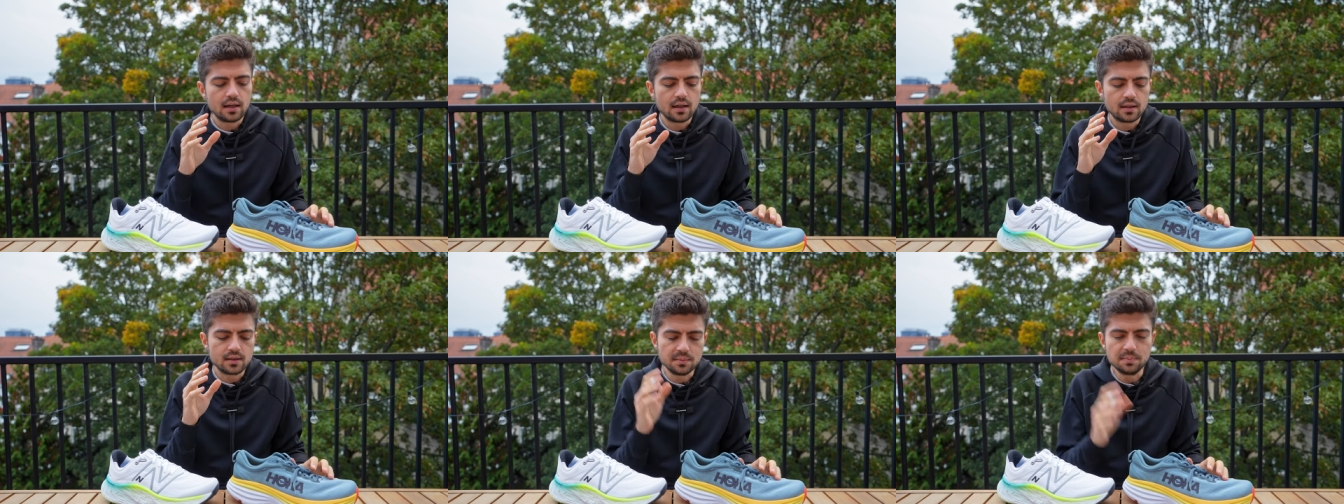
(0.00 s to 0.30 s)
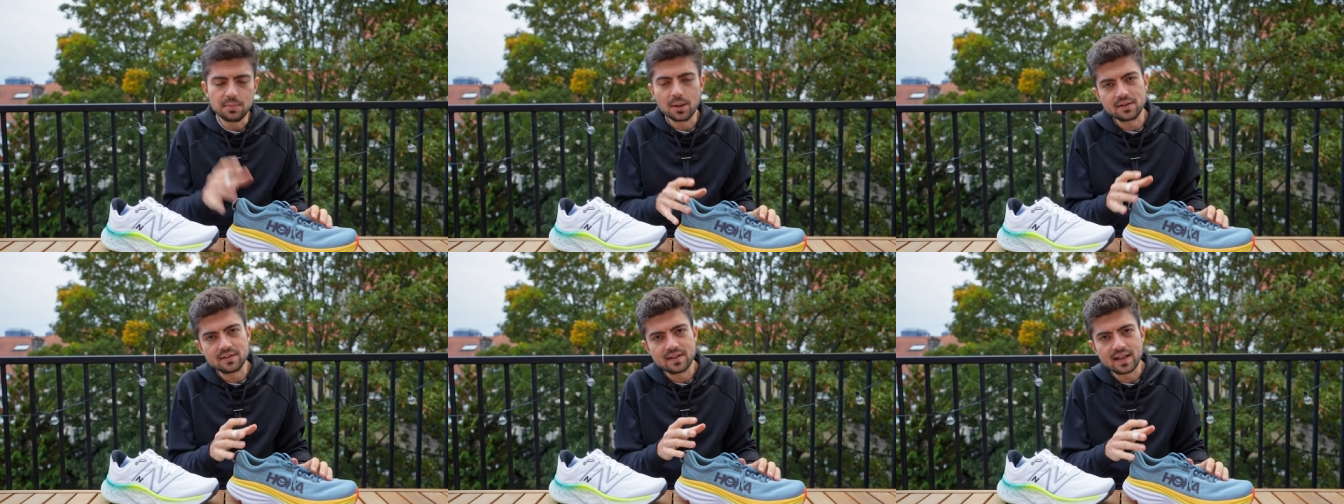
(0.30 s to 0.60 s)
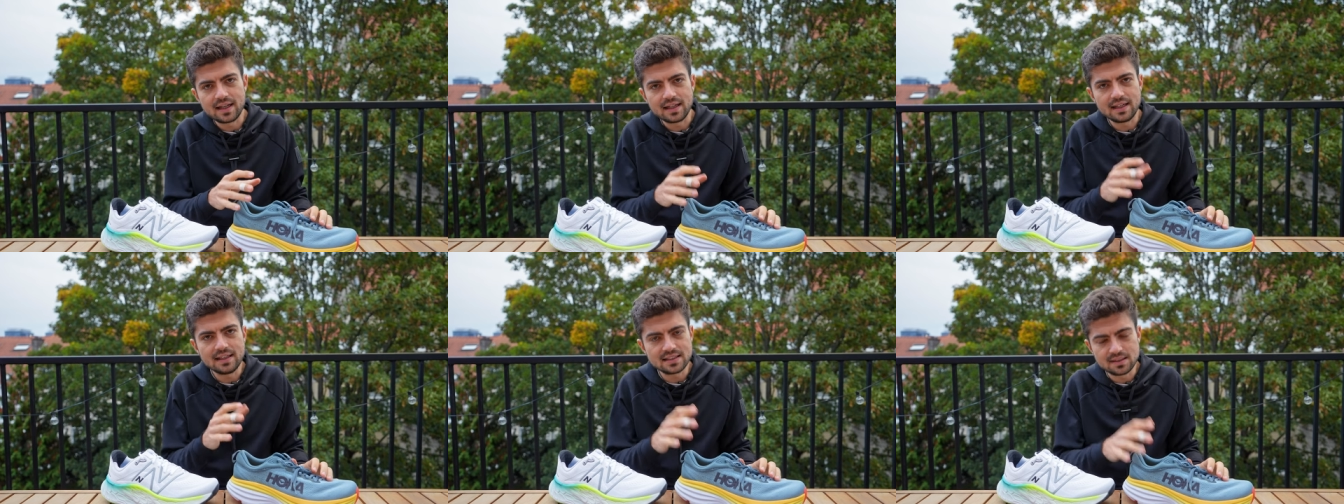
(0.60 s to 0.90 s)
the
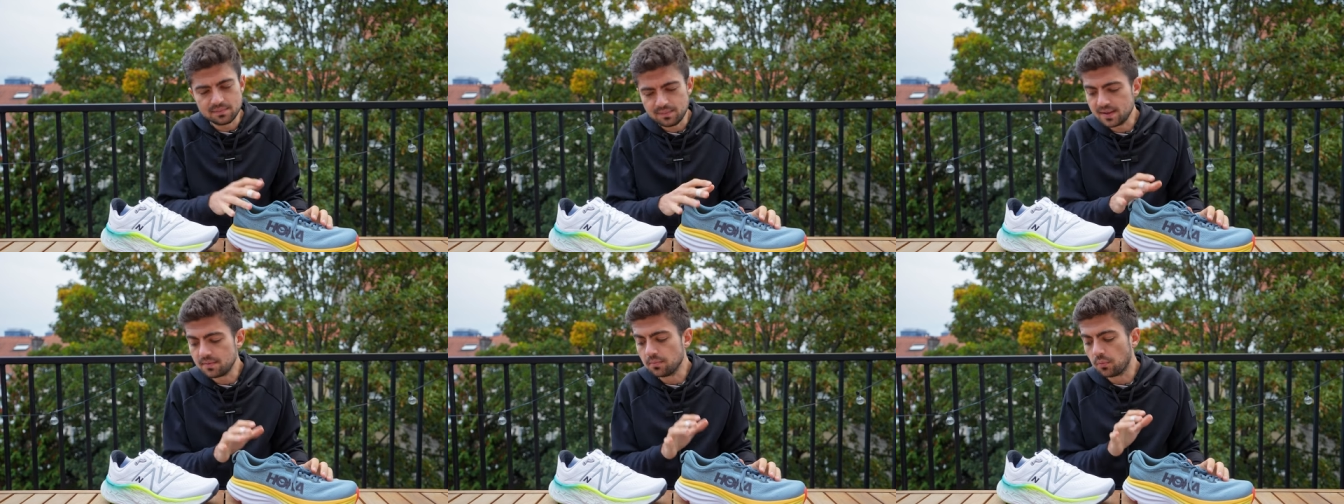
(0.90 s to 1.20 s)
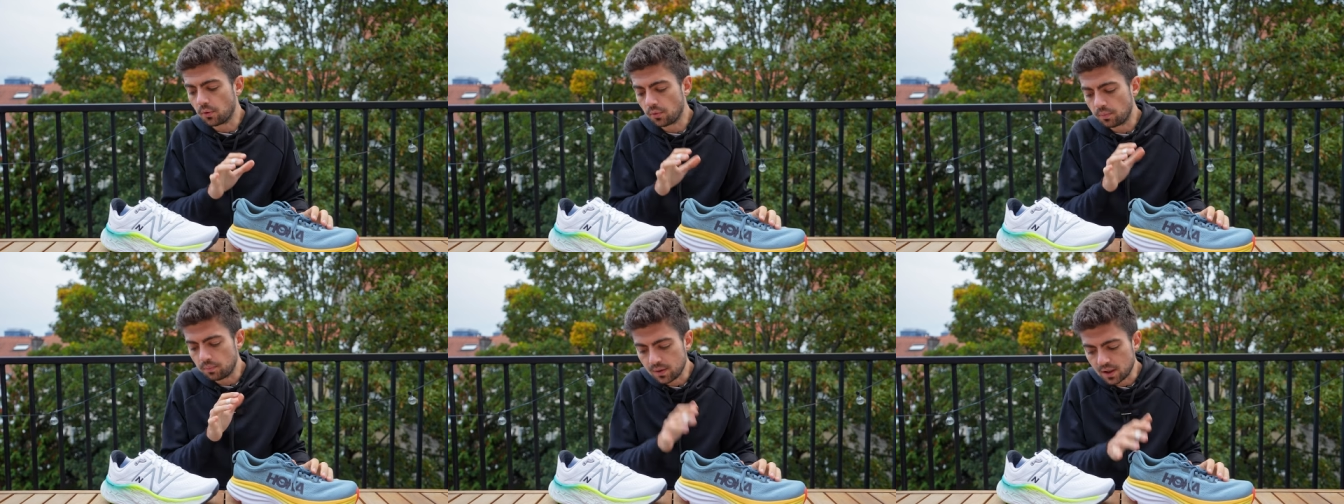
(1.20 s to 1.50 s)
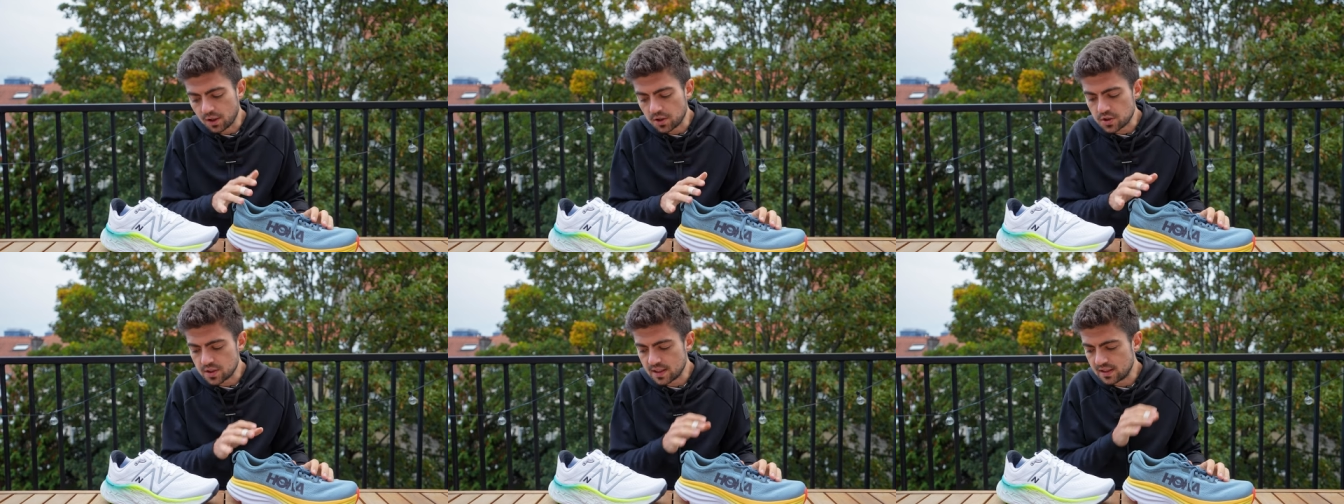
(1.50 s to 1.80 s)
Bondi is a bit more
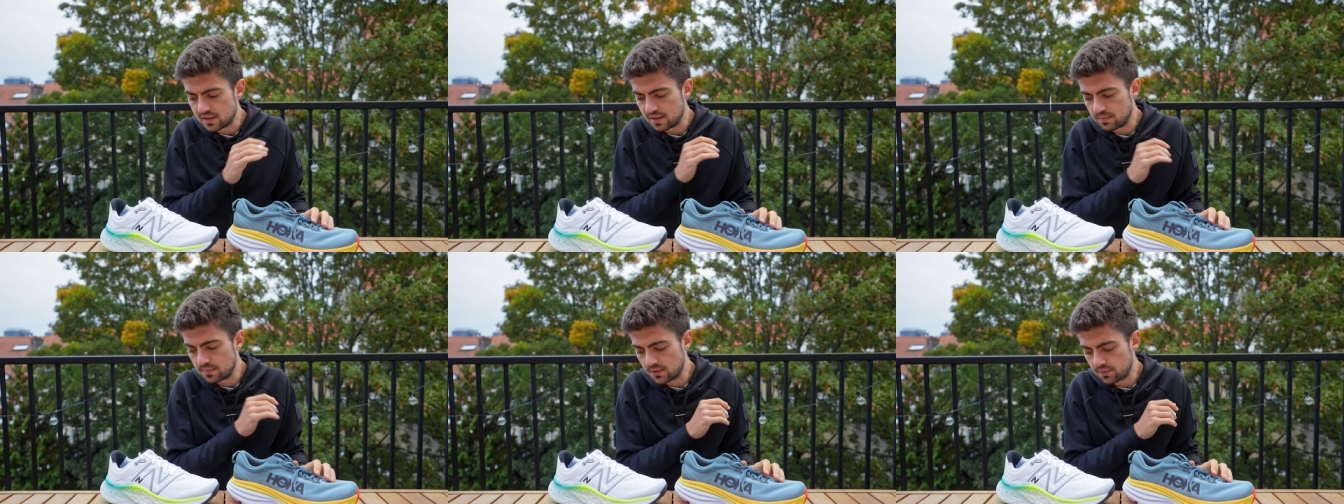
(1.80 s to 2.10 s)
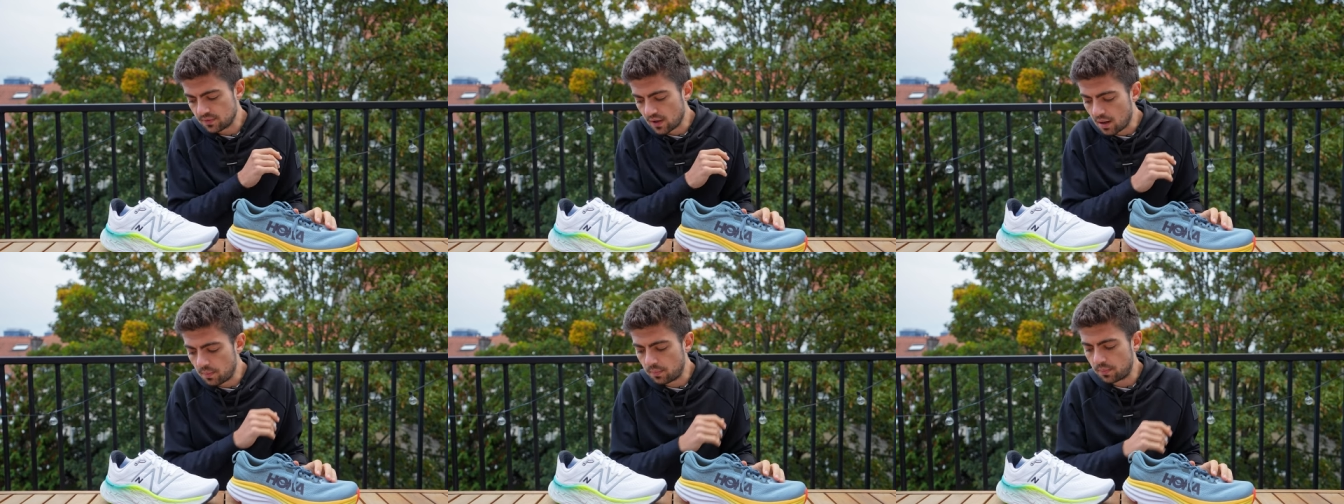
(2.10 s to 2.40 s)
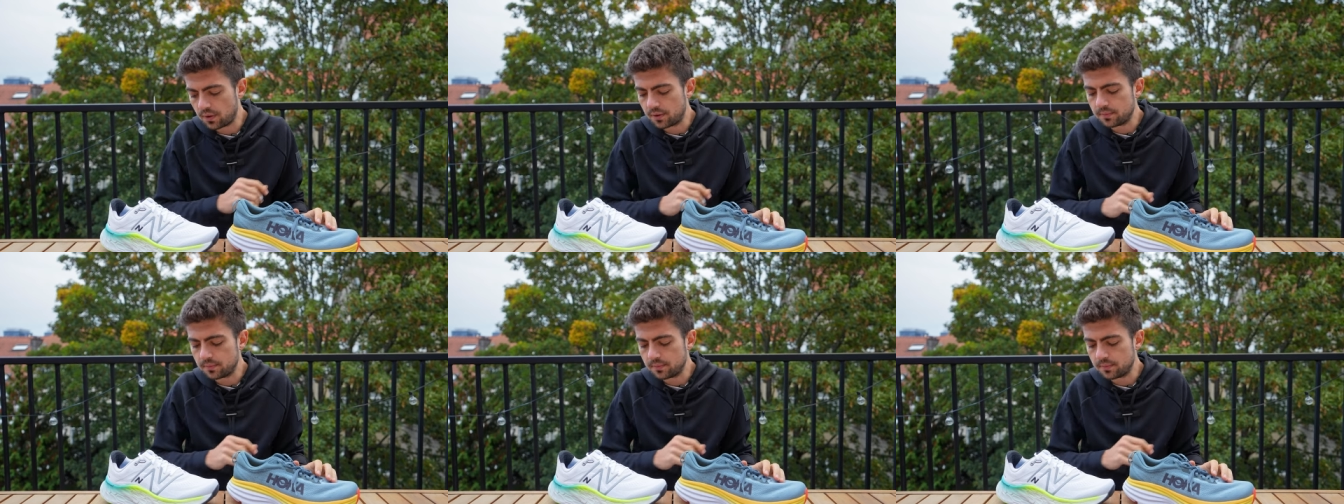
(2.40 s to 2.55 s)
plush in terms of upper.